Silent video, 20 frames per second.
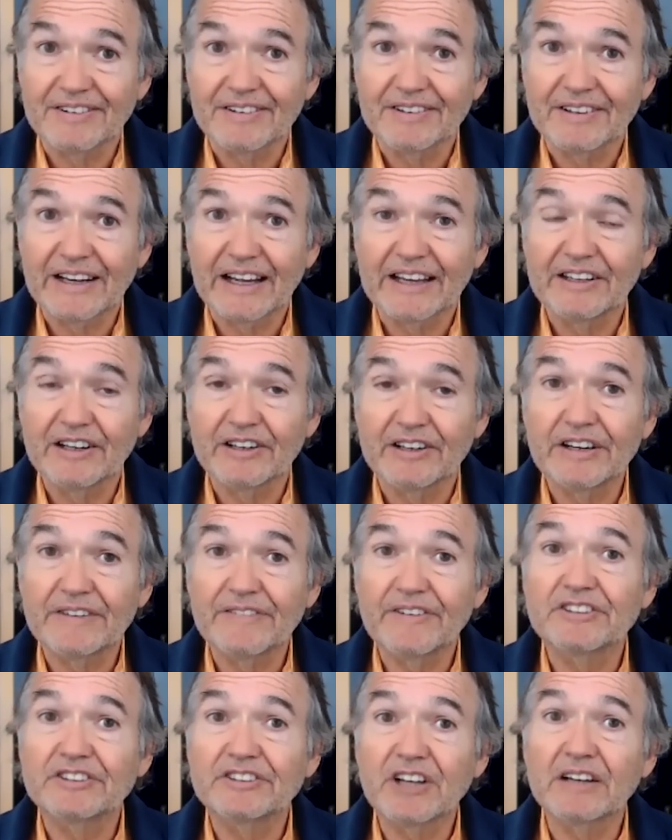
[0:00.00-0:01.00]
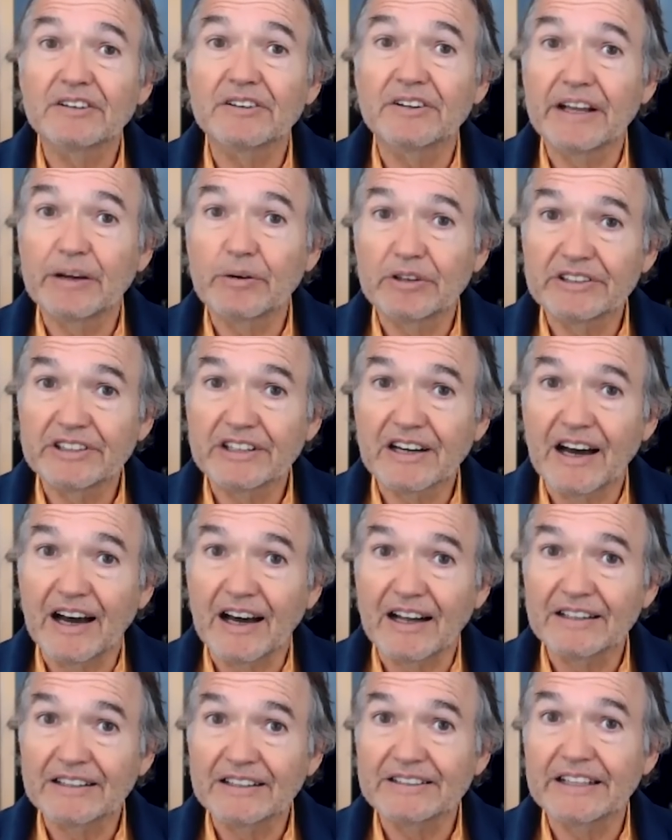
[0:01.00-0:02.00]
Okay, they're a different genre. They went to
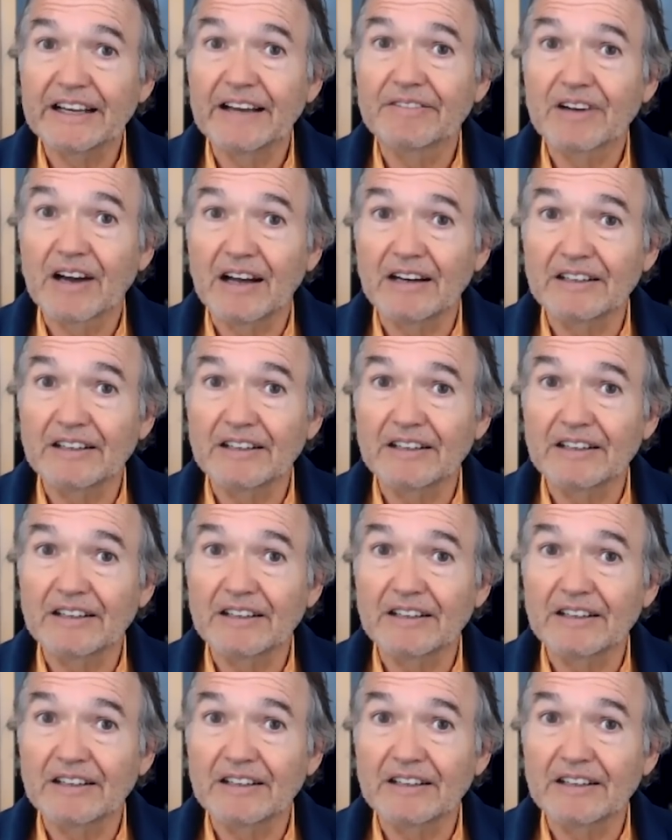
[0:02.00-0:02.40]
college, they have college